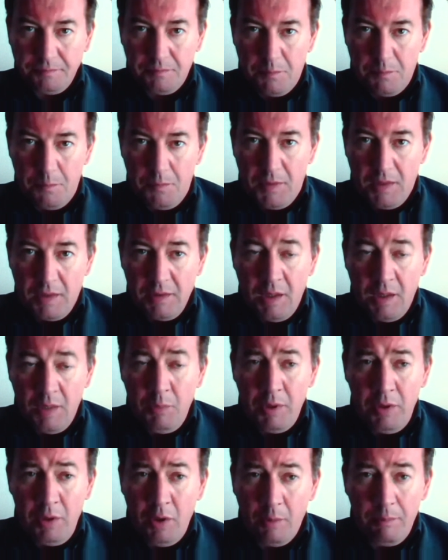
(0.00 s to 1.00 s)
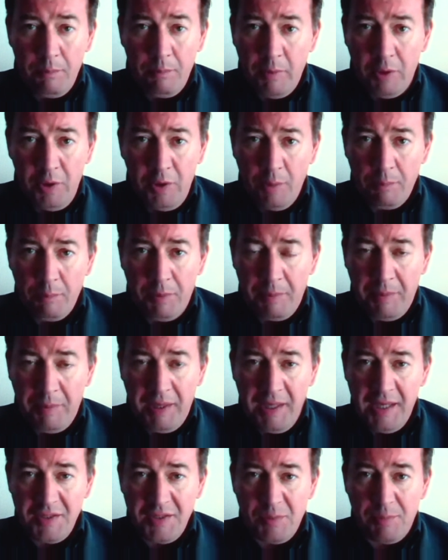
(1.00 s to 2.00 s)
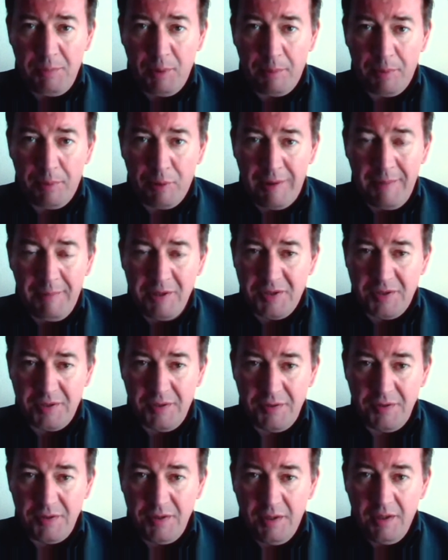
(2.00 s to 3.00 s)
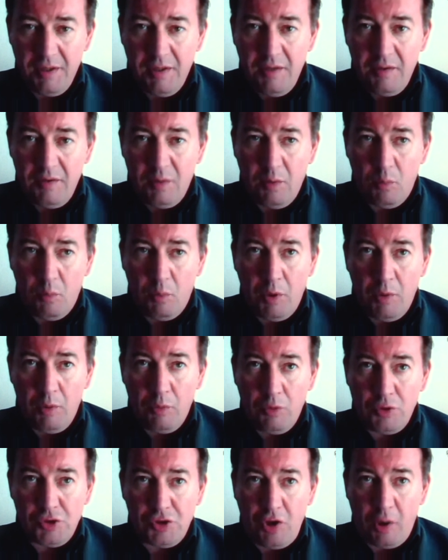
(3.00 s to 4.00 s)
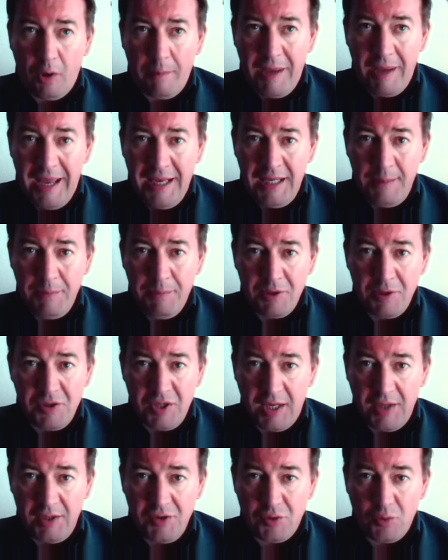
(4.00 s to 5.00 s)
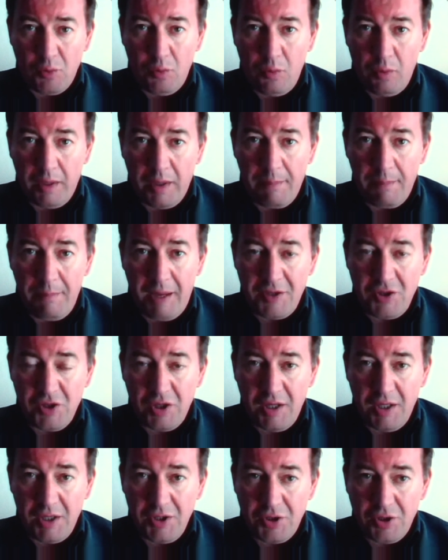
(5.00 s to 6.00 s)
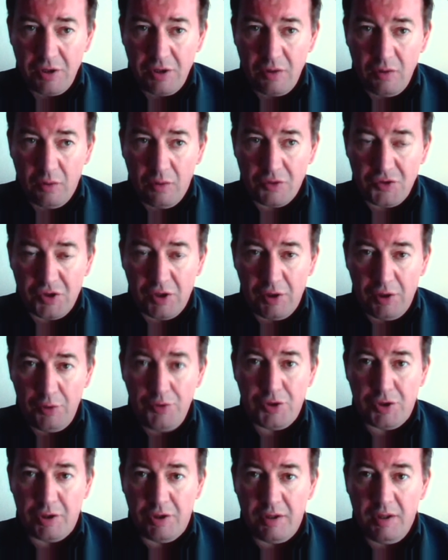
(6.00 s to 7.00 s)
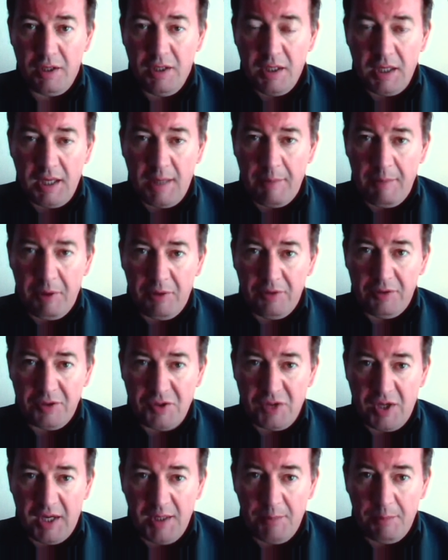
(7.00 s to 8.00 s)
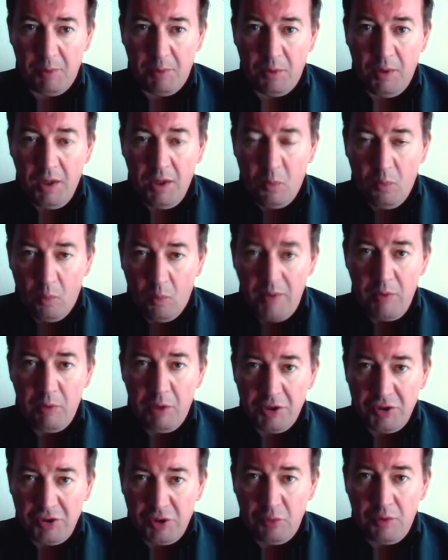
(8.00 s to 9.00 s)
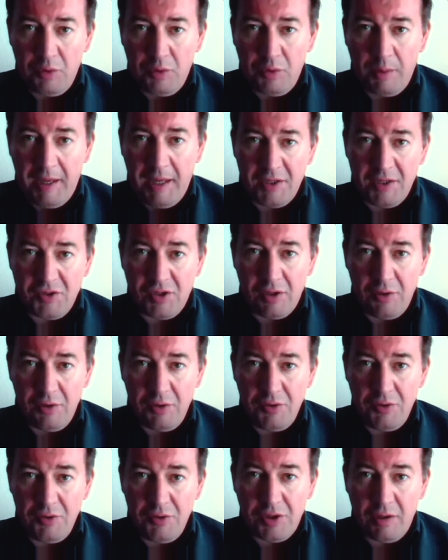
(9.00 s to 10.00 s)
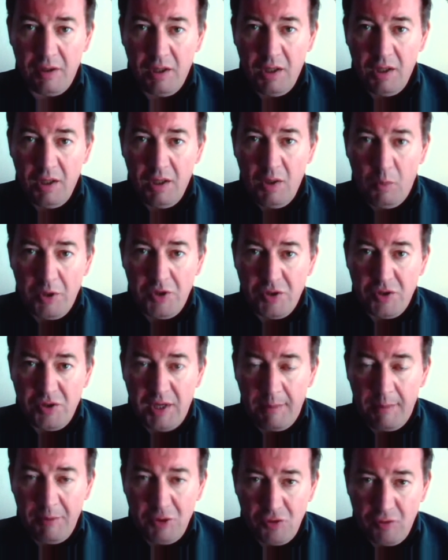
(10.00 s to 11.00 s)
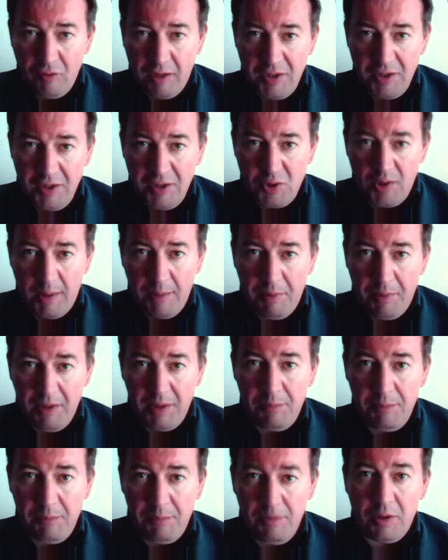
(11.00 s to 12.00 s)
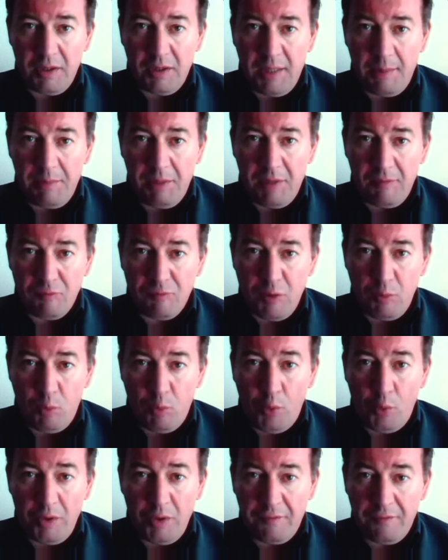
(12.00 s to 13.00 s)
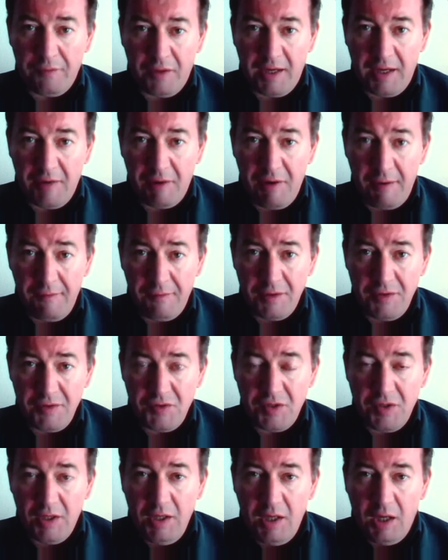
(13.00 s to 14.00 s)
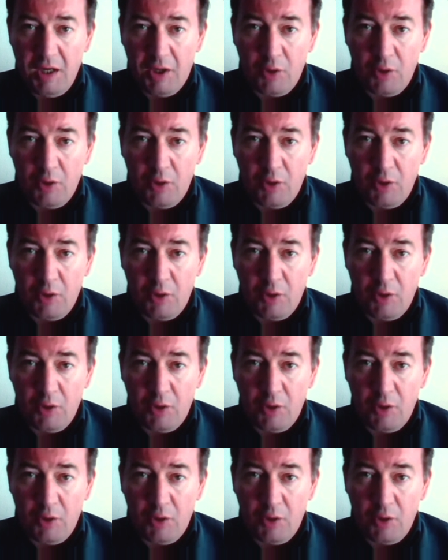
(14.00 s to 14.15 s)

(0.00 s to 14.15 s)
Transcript: No, we're not prepared to put parameters that will stop any potential imagination or solution coming on the table. We want to talk about a solution which demonstrates to our people that they're being rewarded for their efforts, and